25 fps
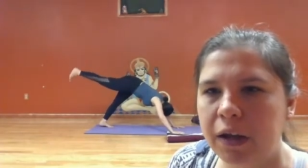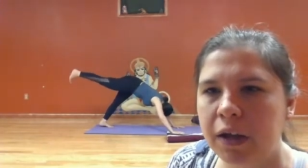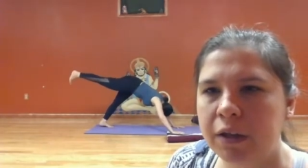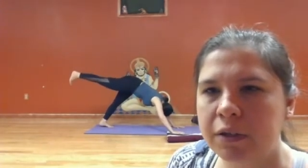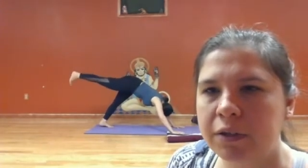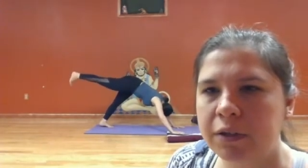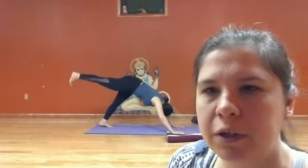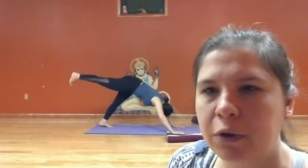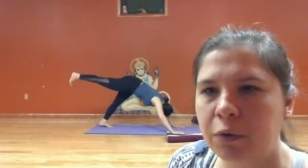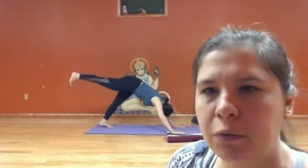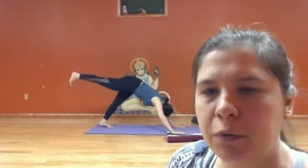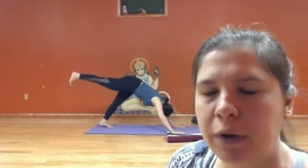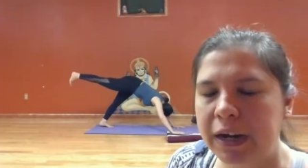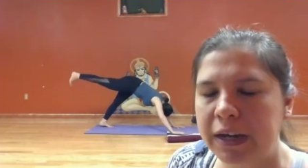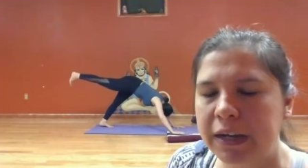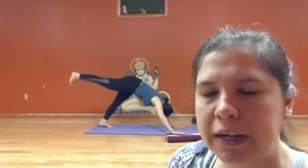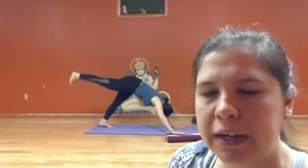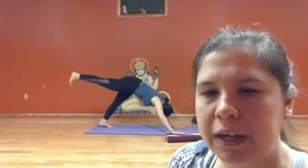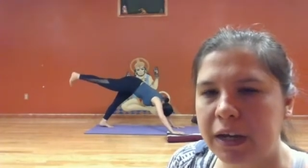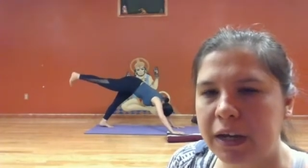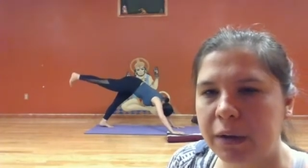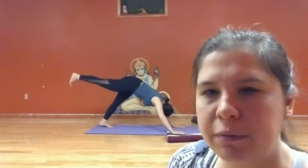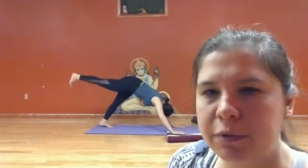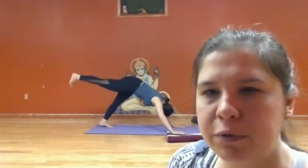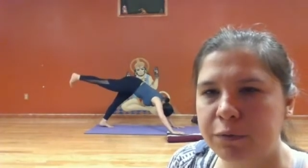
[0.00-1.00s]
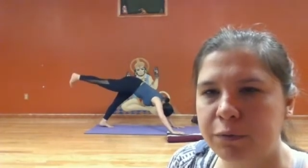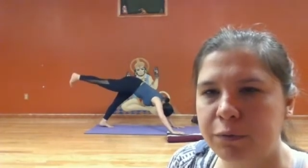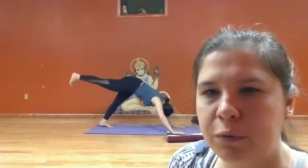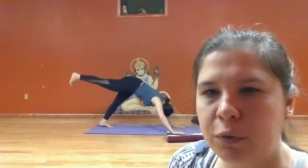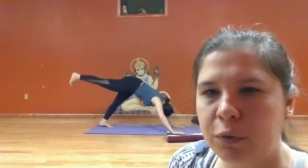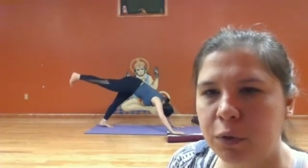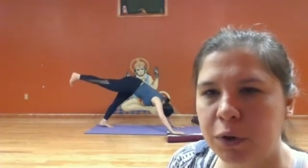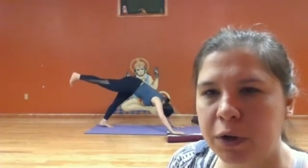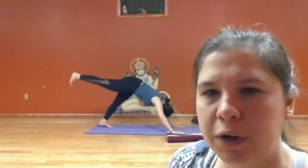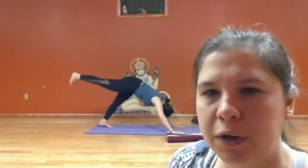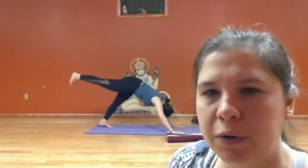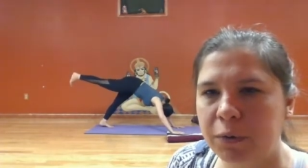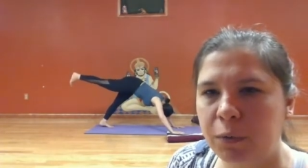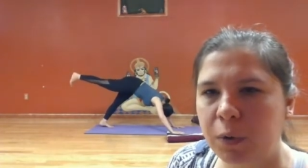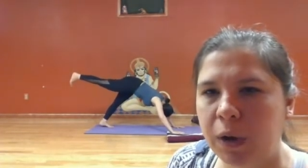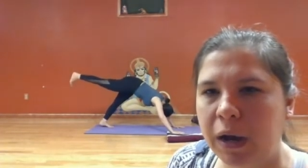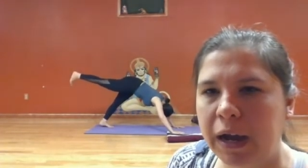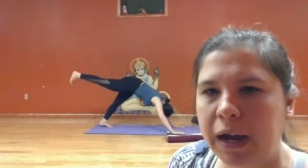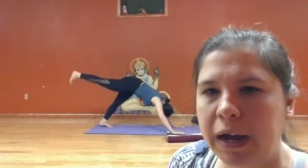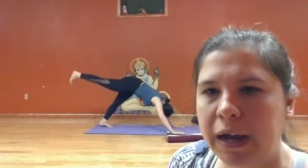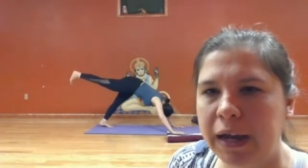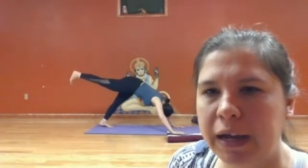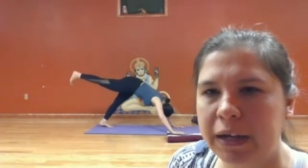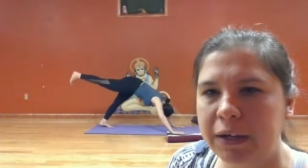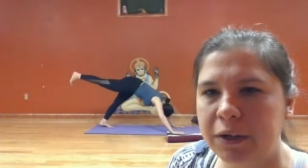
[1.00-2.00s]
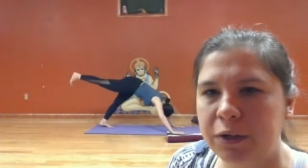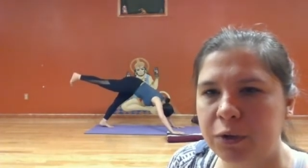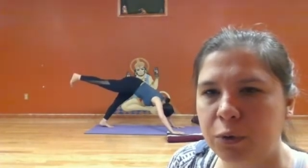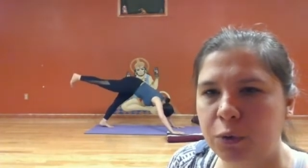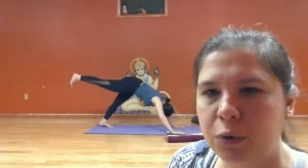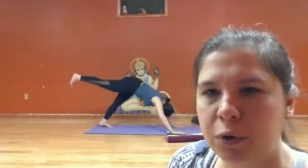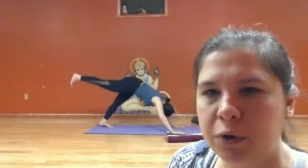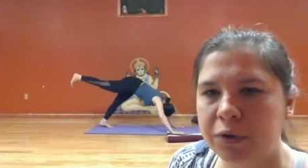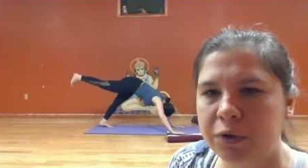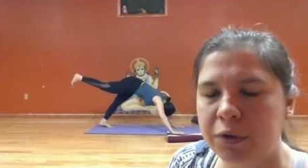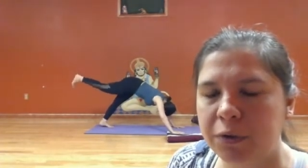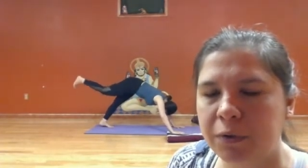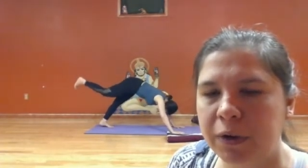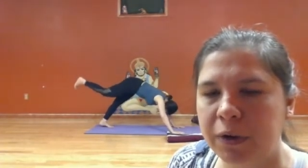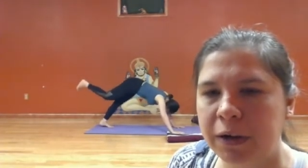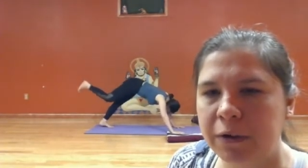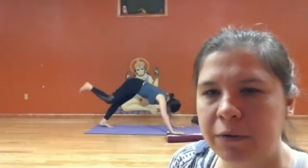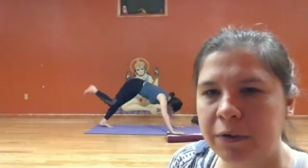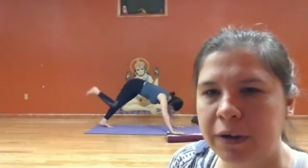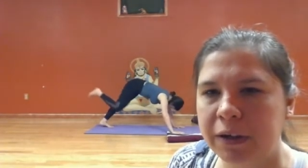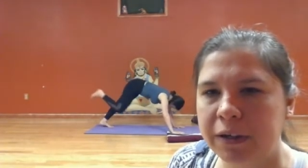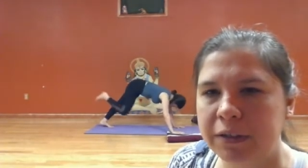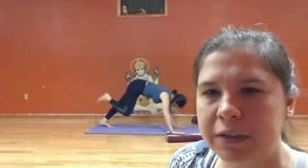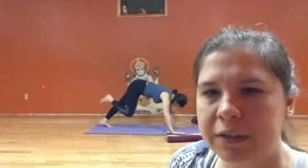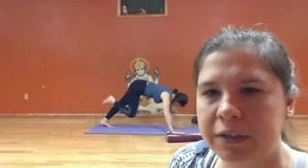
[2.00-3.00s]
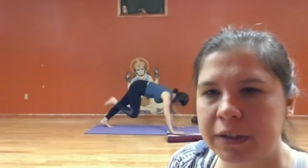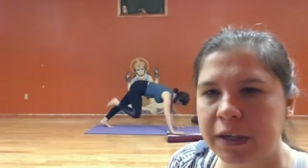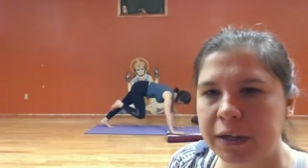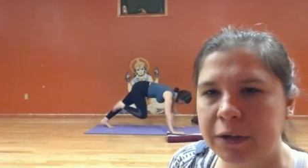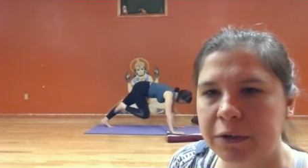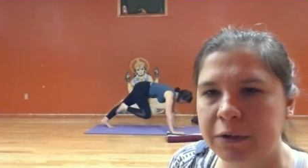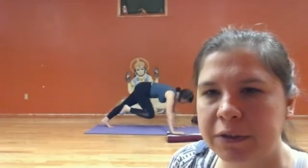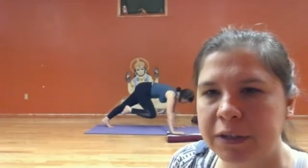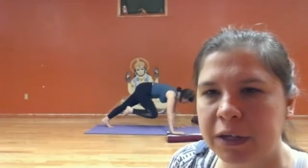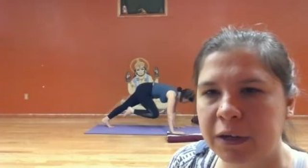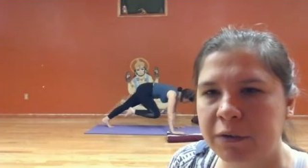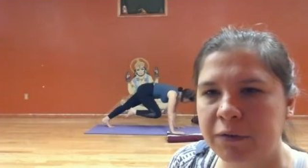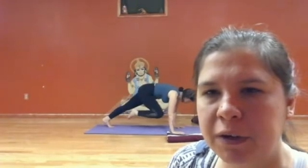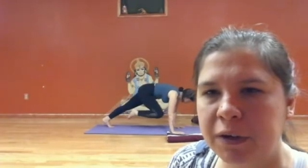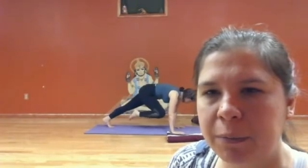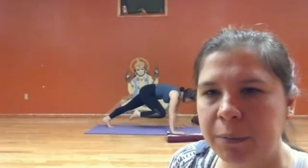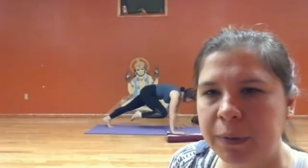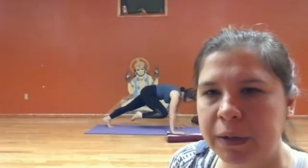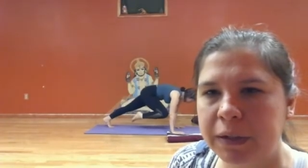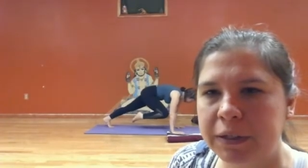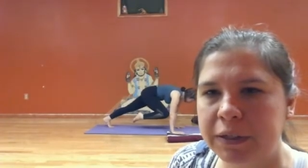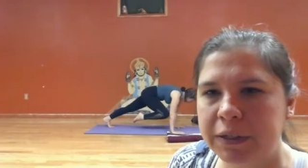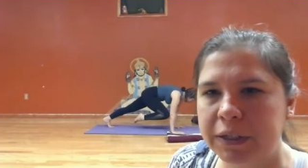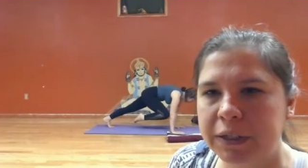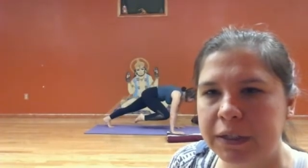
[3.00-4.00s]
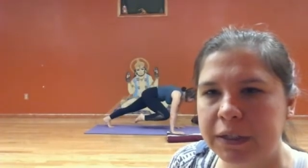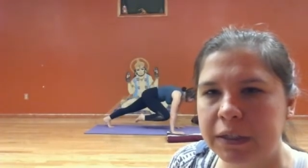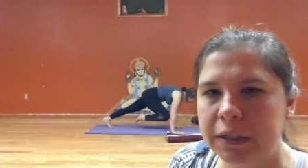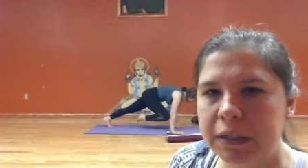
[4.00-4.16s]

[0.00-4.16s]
So right knee comes forward and wide towards the right wrist. Set yourself up pigeon.